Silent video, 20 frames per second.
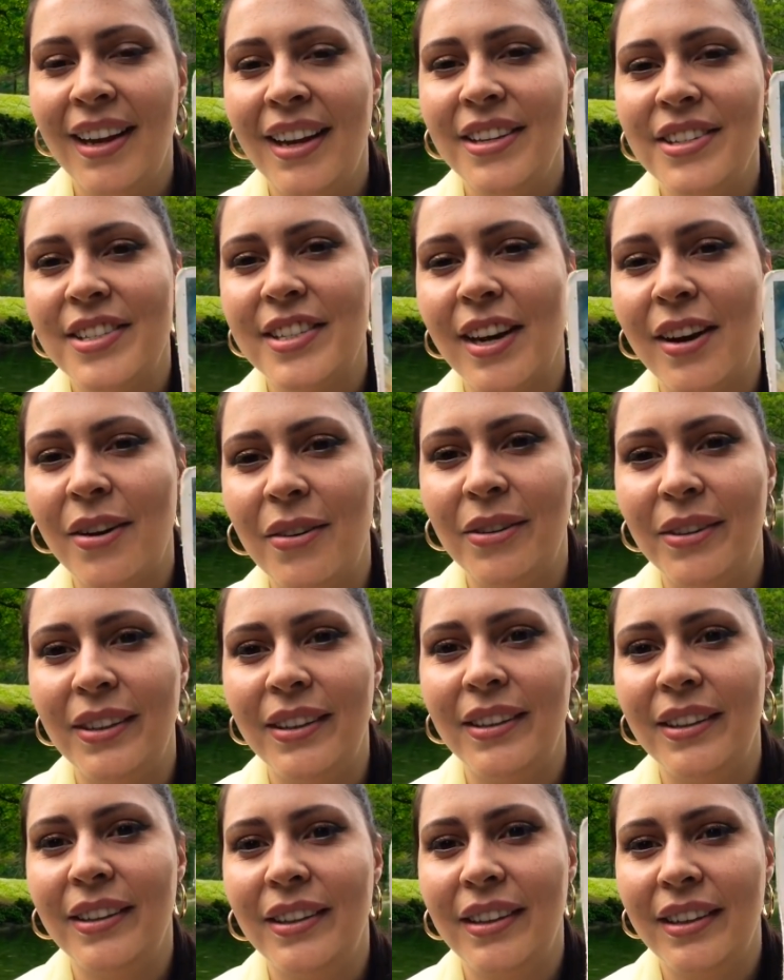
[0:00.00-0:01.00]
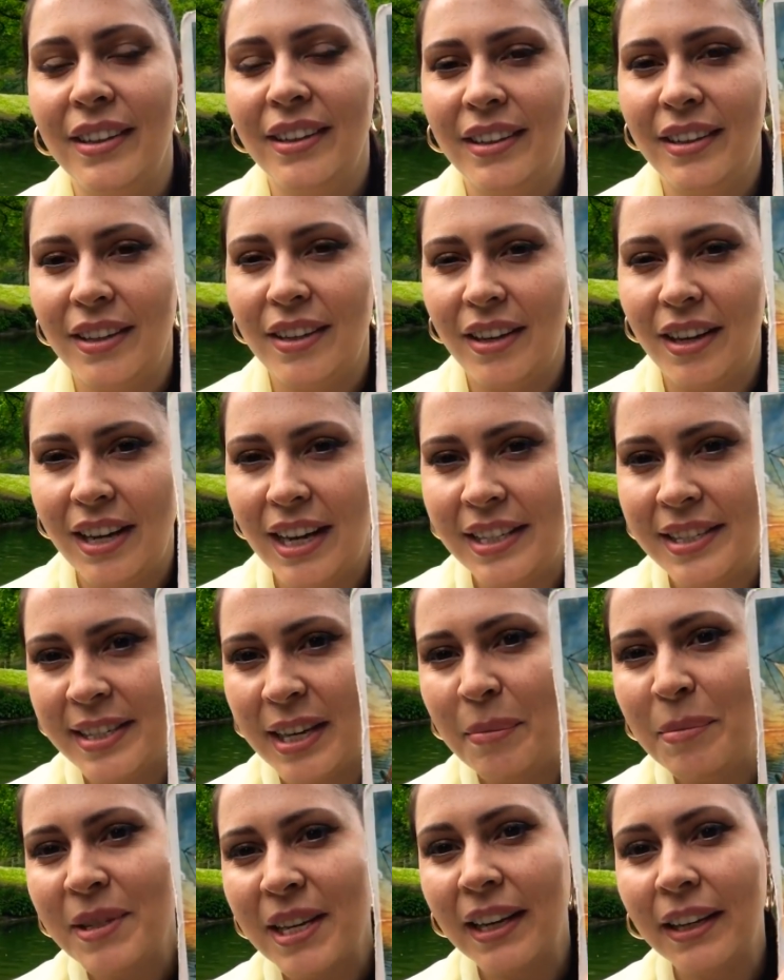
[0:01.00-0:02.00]
So it
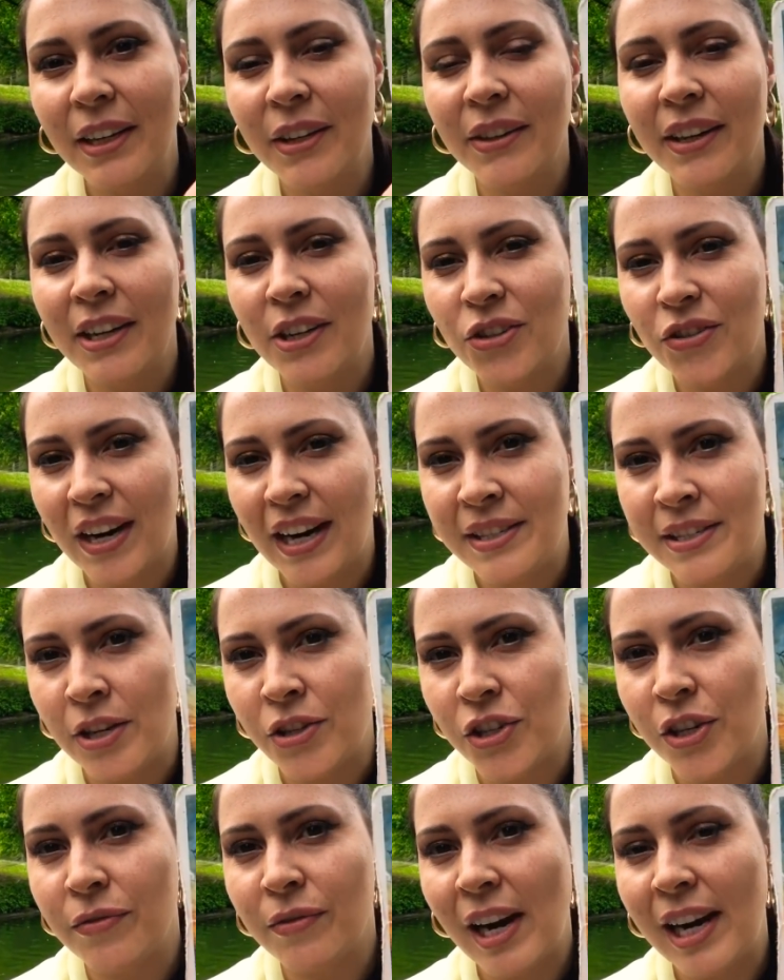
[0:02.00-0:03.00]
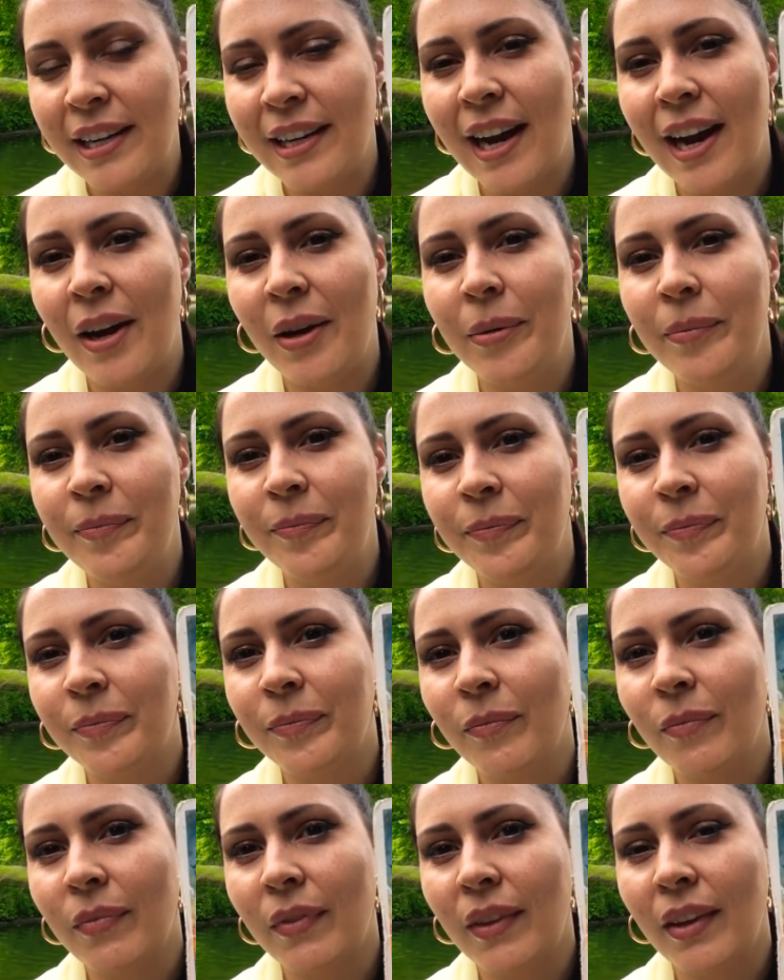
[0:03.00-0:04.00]
seems like you're in a transition right now
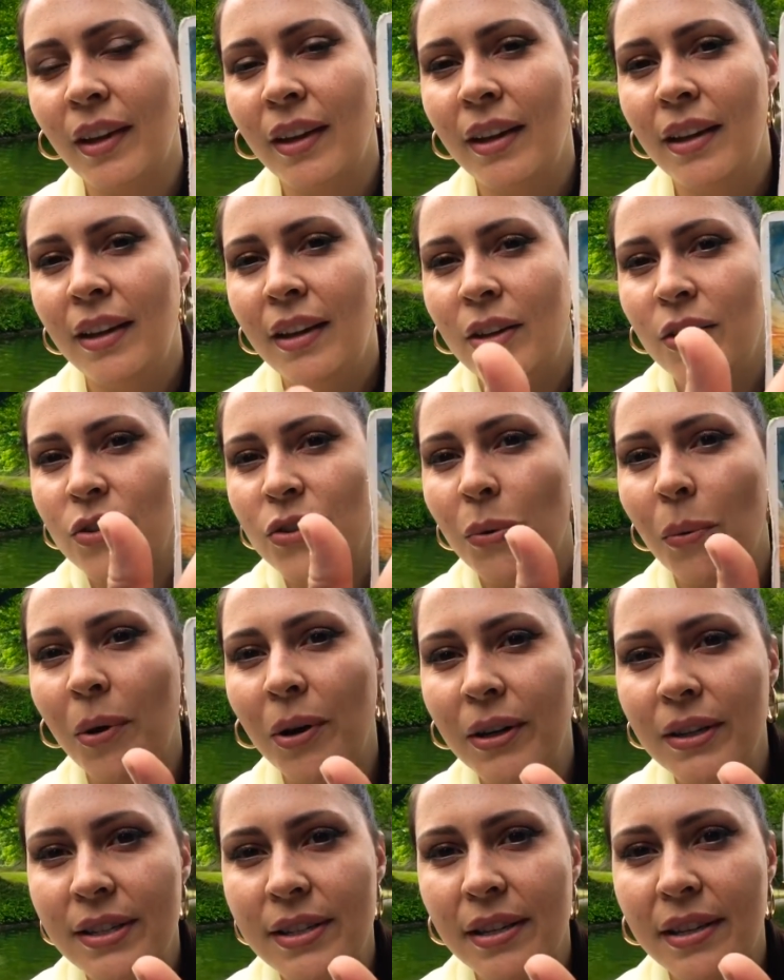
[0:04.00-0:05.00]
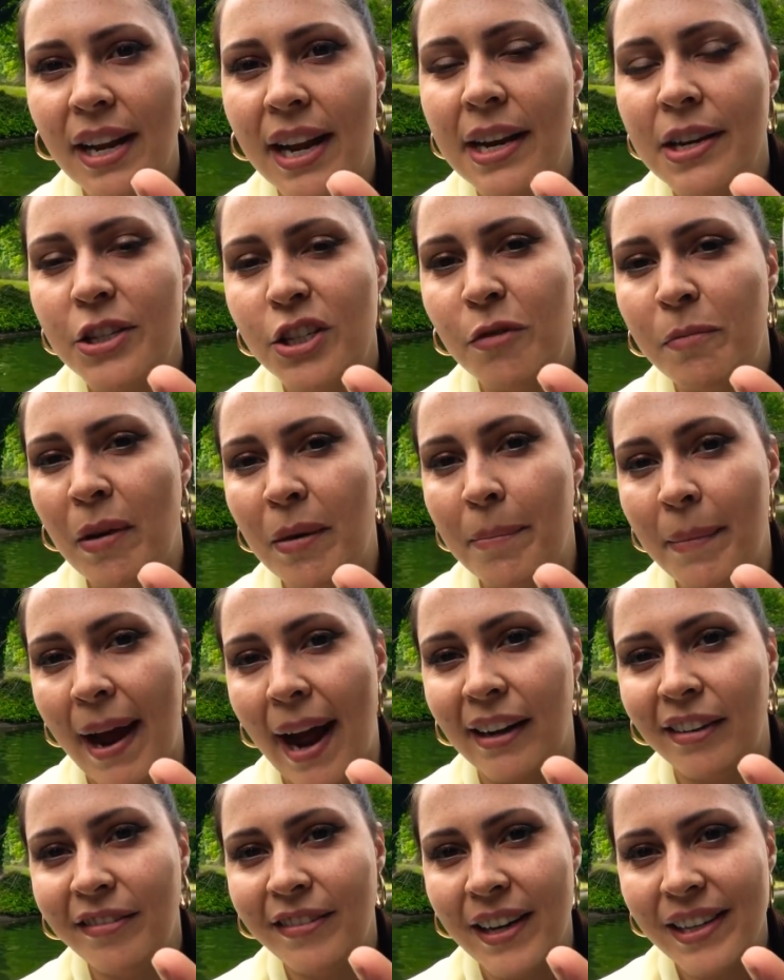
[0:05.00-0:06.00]
towards things you've been
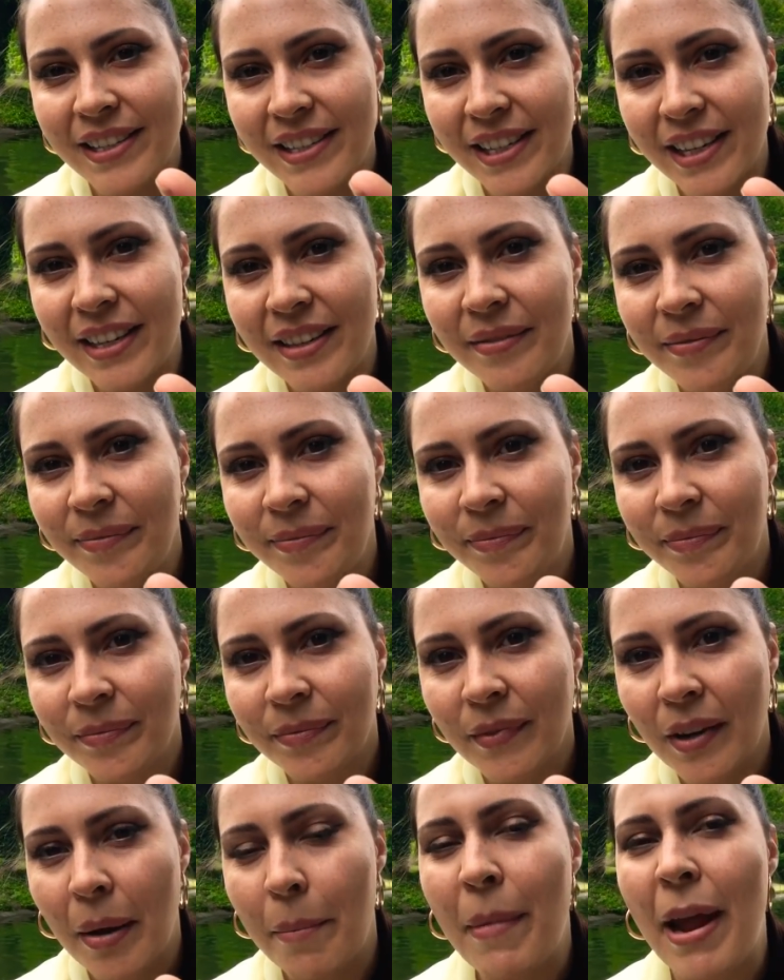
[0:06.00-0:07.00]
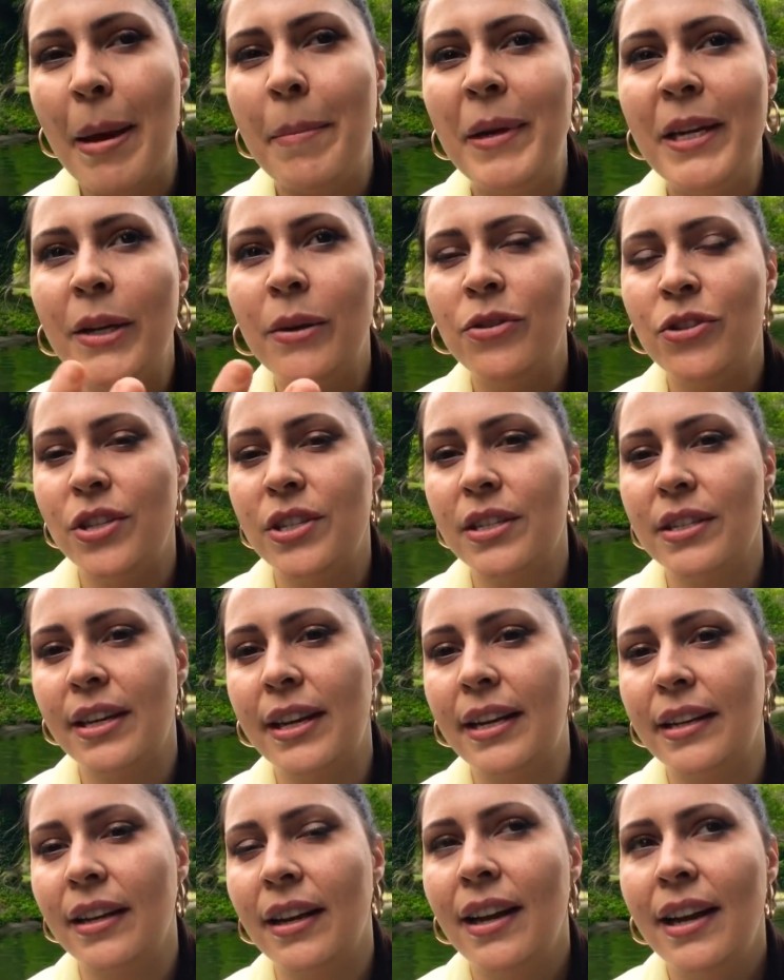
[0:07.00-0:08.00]
manifesting. Maybe you just
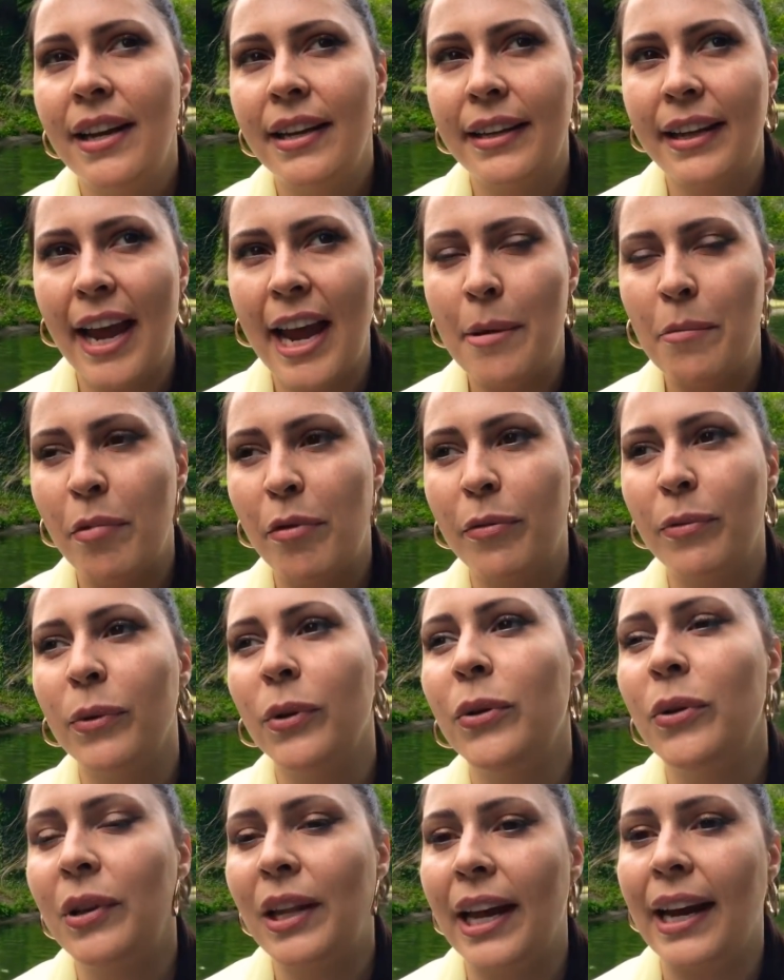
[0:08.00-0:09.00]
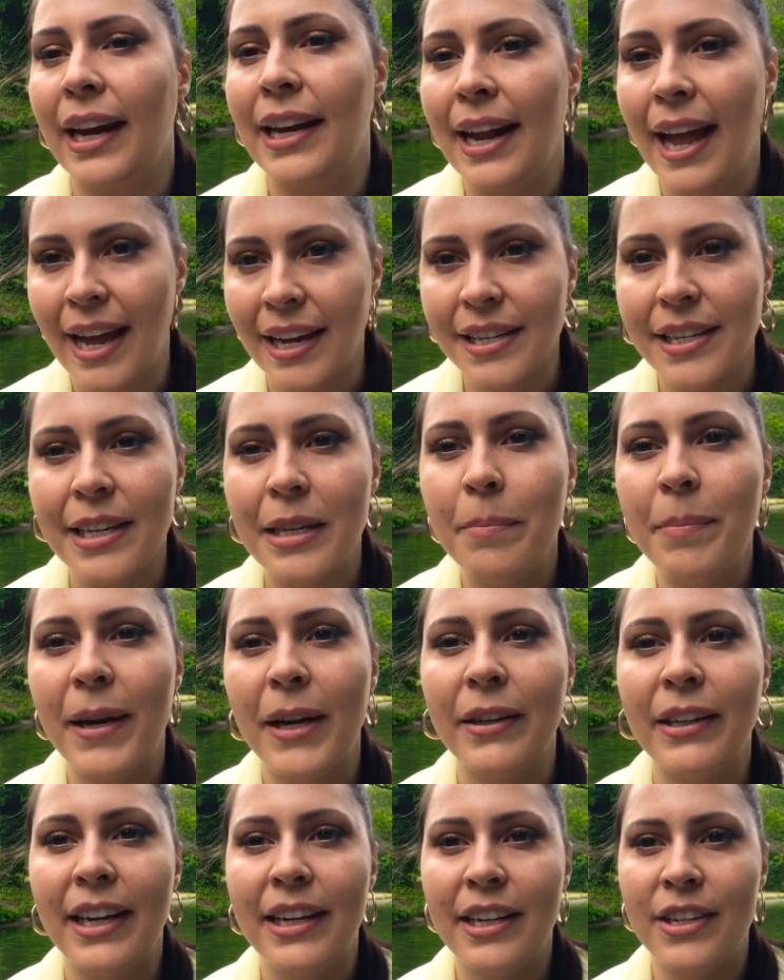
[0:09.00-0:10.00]
came through like an ending
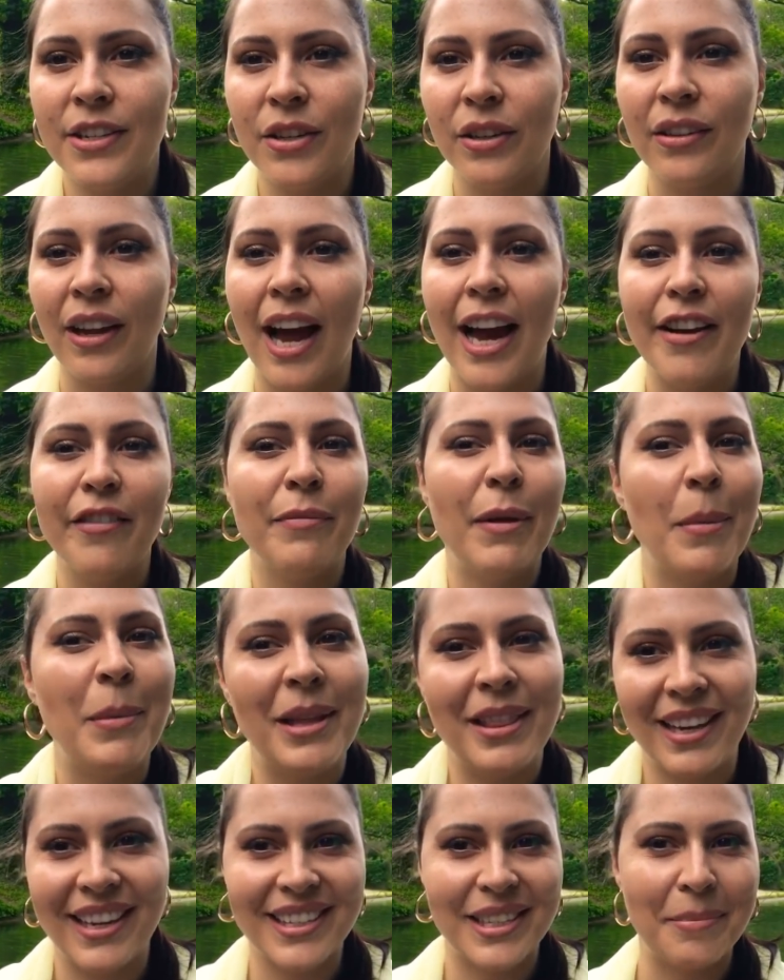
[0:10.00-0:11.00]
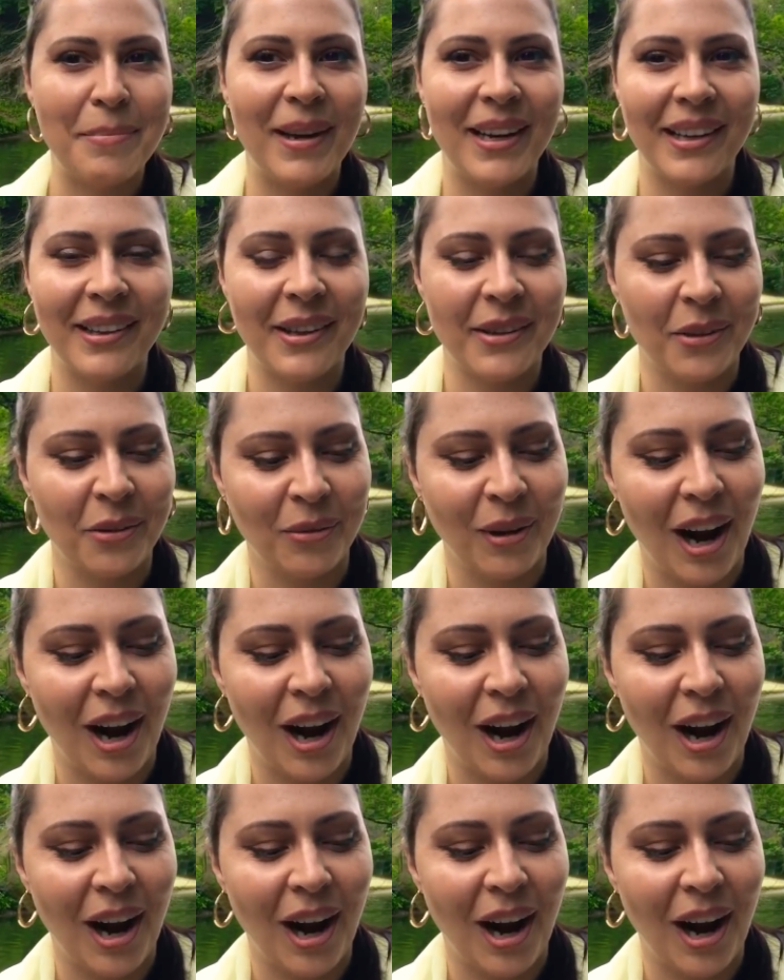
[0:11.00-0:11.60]
period in your life. Maybe things have been a little